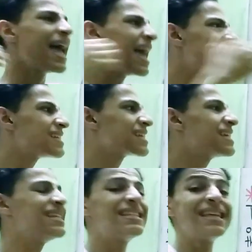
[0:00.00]
and
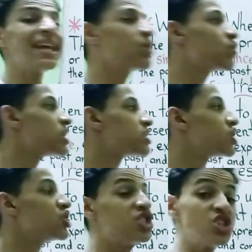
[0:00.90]
continues
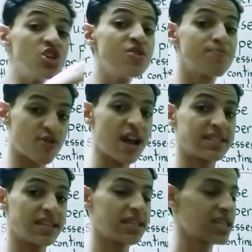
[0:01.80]
to the
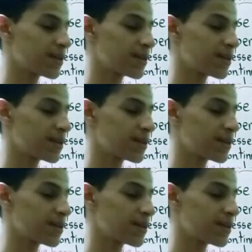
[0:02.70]
present.